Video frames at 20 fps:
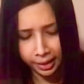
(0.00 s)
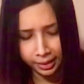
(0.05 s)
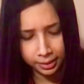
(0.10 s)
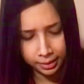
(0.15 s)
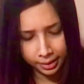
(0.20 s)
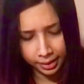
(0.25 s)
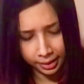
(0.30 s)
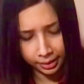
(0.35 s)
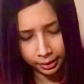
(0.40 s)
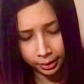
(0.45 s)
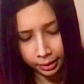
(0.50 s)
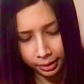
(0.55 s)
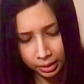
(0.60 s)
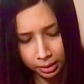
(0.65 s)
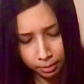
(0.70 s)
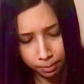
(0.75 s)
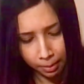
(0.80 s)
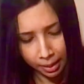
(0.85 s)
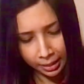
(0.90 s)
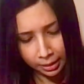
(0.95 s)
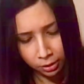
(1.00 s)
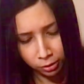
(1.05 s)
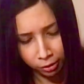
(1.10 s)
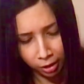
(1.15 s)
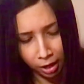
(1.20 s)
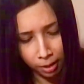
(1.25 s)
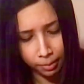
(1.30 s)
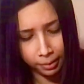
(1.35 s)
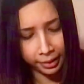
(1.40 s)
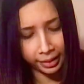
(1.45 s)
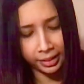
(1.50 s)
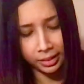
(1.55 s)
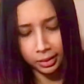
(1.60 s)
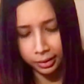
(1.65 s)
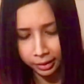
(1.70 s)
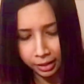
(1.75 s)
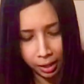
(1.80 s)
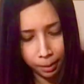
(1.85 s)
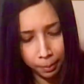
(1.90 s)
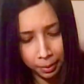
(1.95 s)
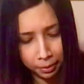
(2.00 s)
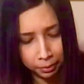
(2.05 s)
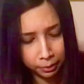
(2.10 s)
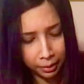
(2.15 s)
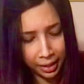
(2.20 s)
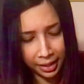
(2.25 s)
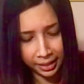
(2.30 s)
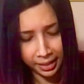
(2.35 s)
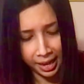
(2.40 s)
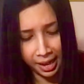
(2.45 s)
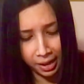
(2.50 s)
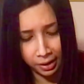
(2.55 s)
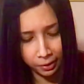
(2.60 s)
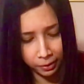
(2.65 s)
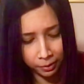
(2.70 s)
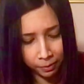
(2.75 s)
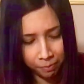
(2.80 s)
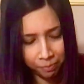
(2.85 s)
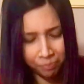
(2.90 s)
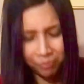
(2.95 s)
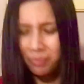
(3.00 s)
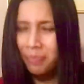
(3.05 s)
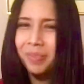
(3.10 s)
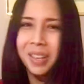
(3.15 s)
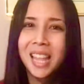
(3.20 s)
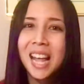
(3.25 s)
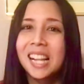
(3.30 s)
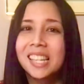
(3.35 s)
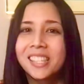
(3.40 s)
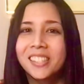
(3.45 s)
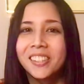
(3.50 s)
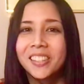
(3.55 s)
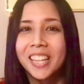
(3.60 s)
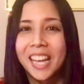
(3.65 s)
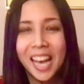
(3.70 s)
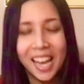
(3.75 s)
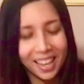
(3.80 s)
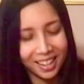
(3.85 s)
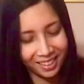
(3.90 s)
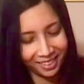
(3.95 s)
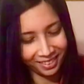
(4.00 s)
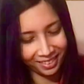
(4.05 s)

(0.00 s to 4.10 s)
did because my strawberries are coming right out, but that's okay.